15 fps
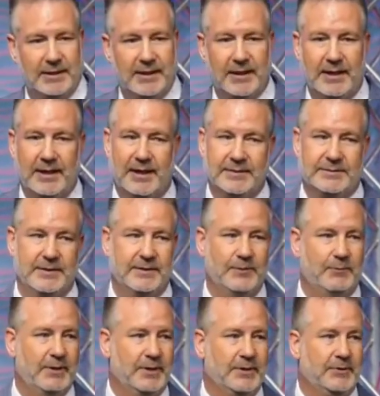And I, I tell you
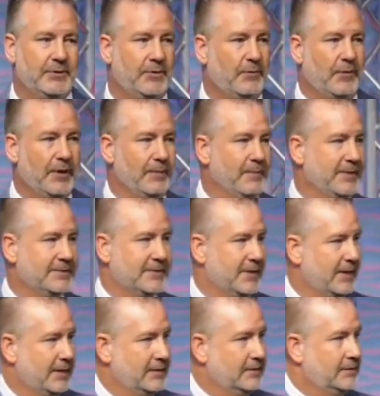what, you don't want to miss
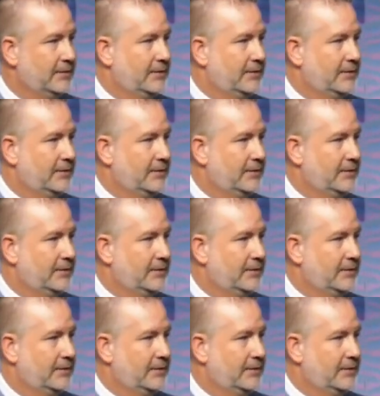that.